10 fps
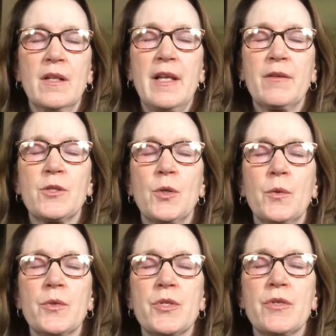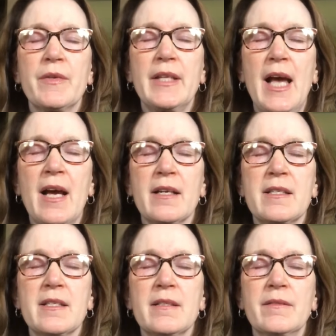Allow shoulders to
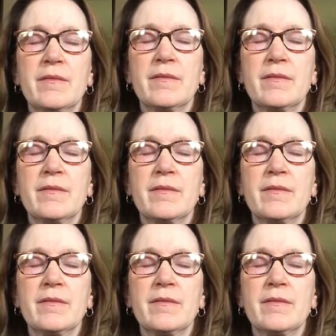relax.